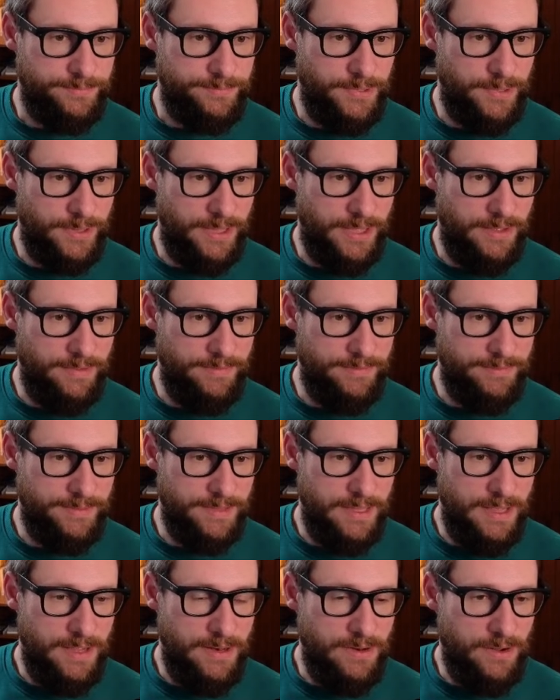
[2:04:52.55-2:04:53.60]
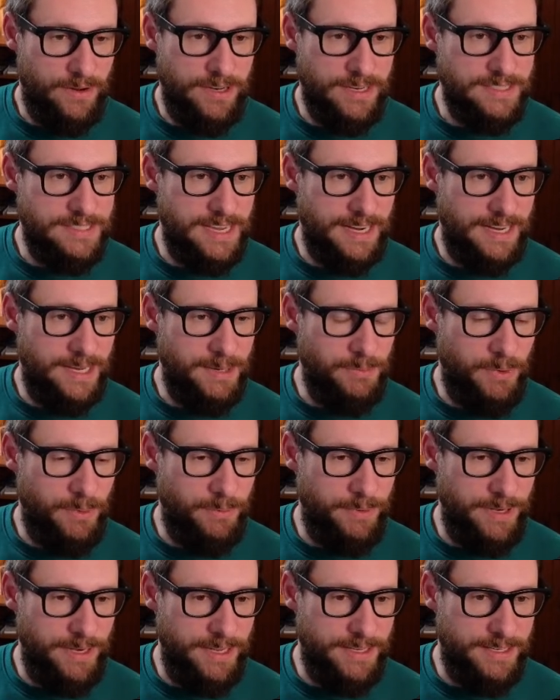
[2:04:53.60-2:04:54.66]
Okay. Not exactly what
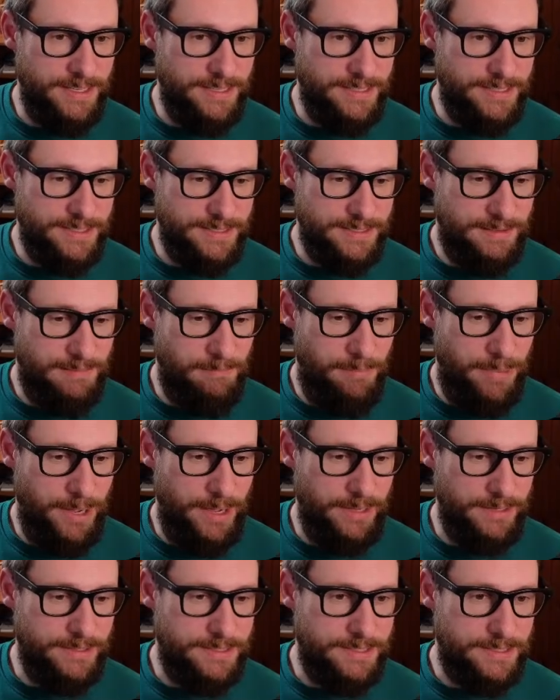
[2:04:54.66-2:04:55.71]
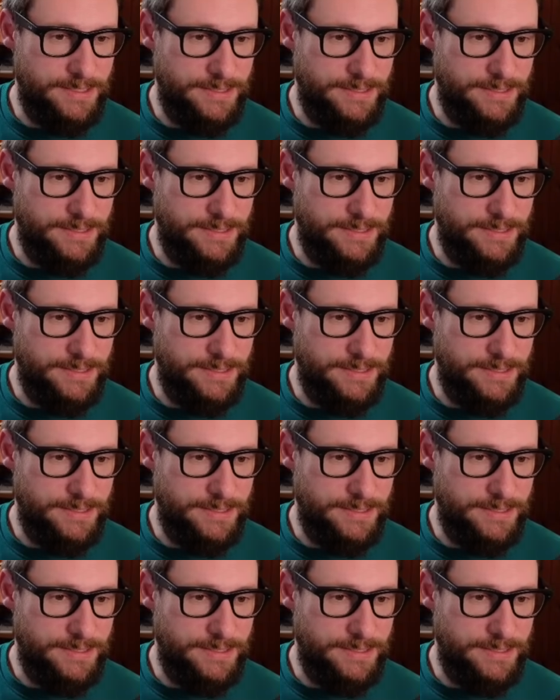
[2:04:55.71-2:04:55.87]
we needed, but